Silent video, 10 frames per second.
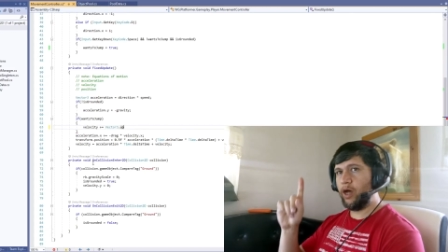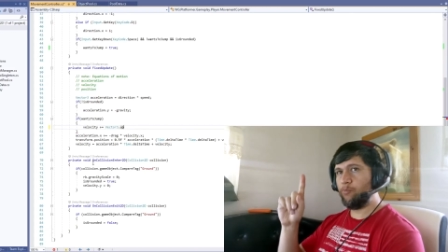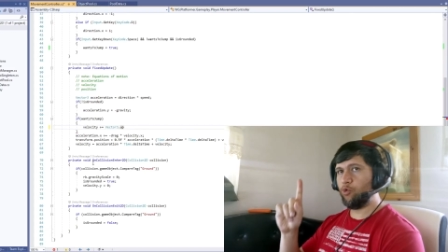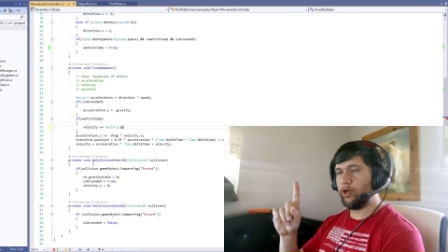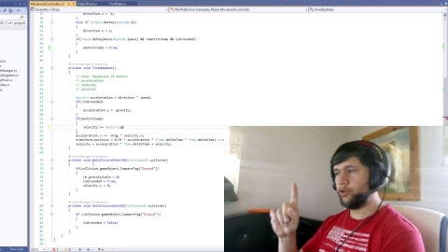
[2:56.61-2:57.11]

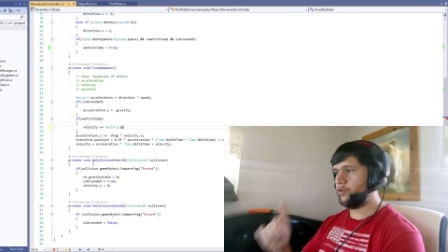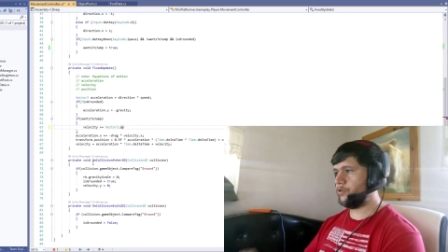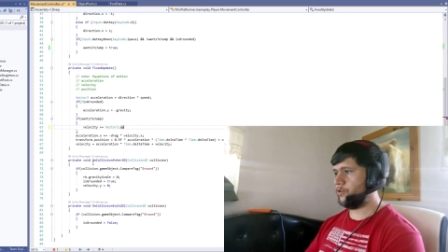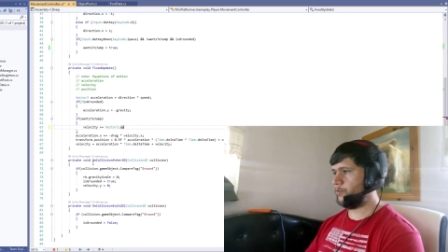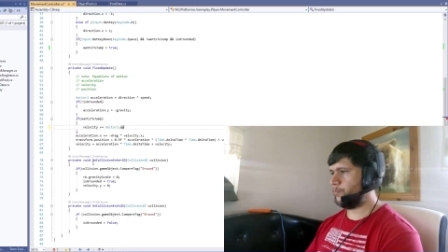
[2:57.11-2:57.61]

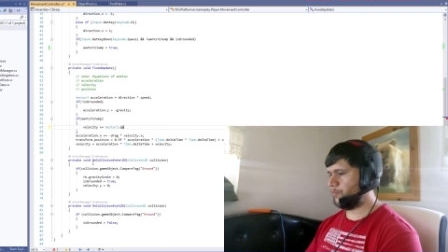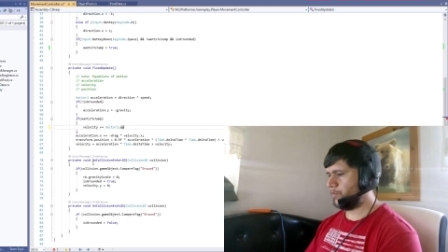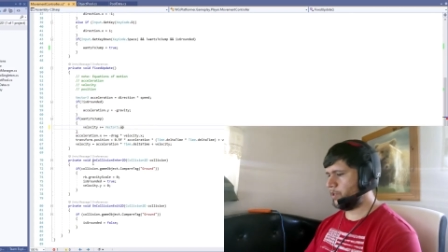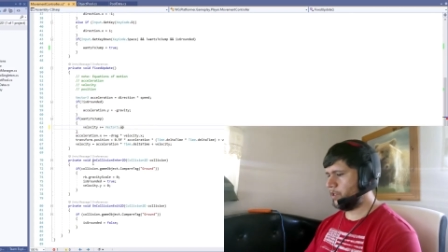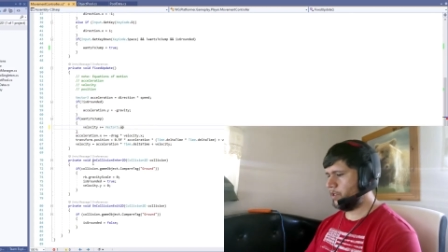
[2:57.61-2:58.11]
upwards
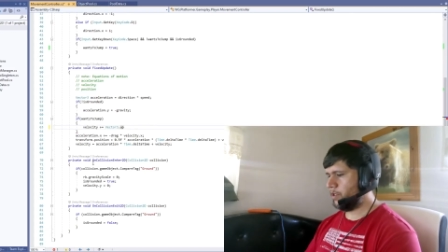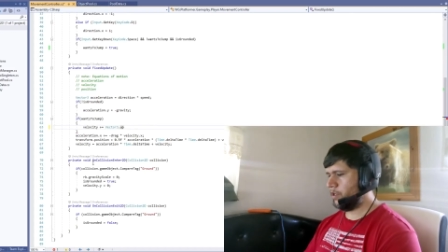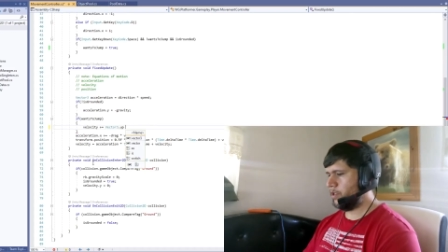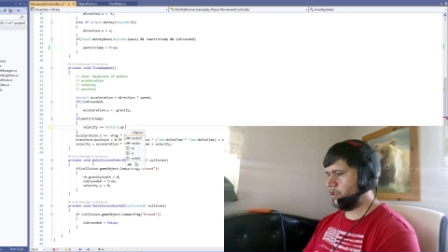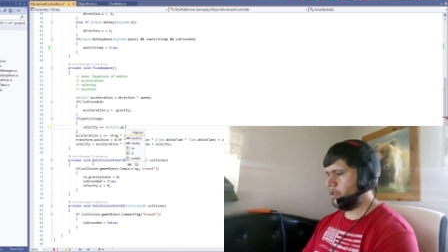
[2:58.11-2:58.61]

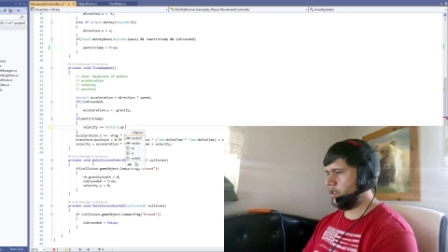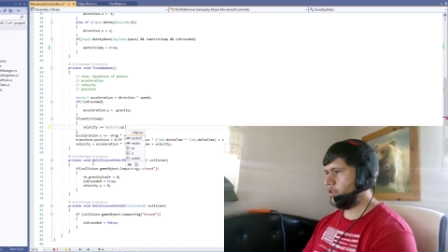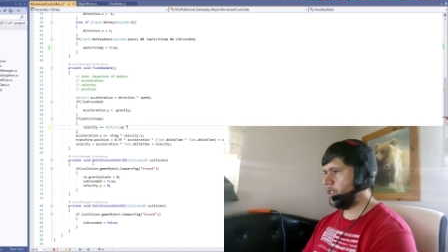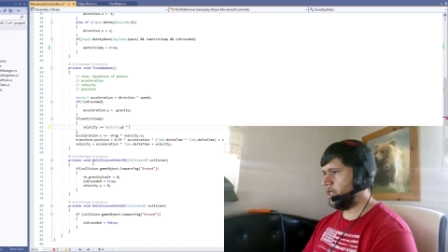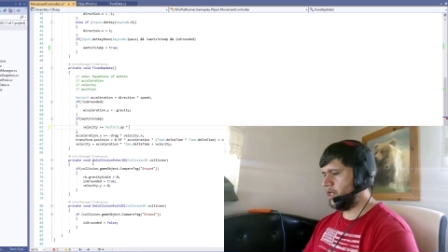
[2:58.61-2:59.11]

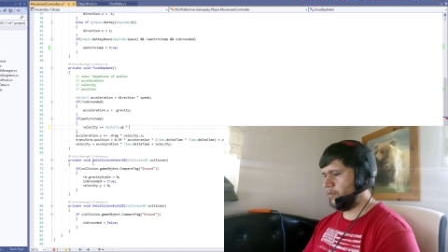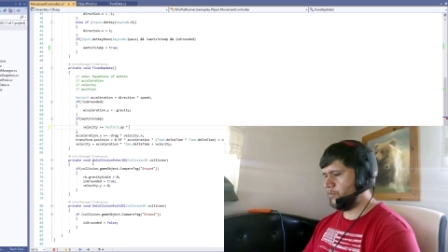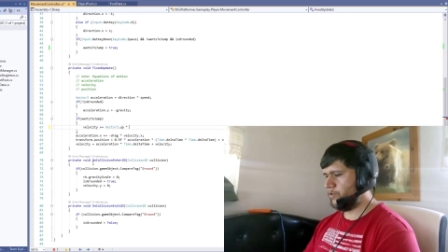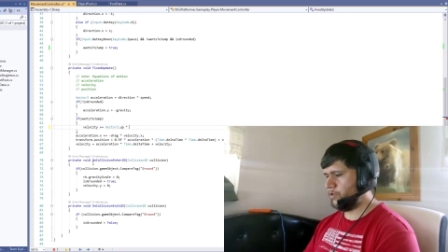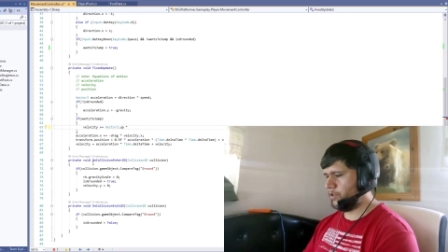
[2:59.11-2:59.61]

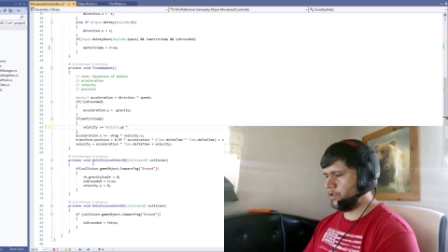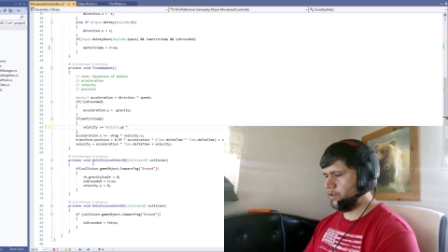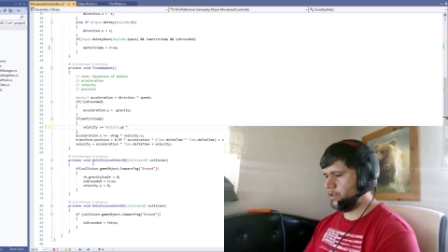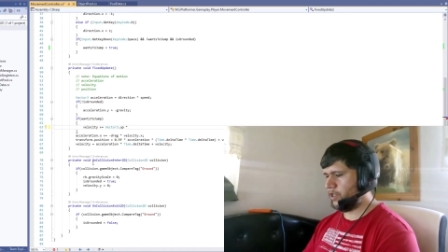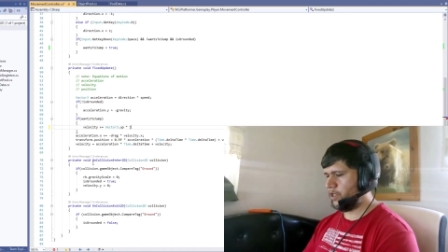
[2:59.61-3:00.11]
times
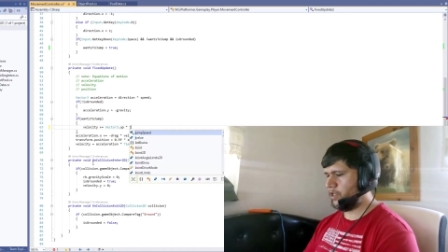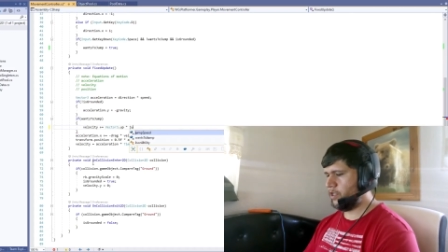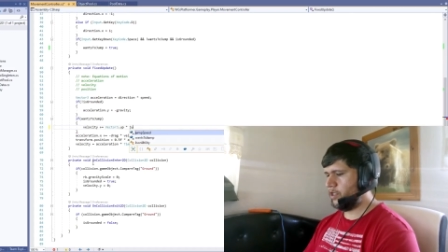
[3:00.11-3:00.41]
the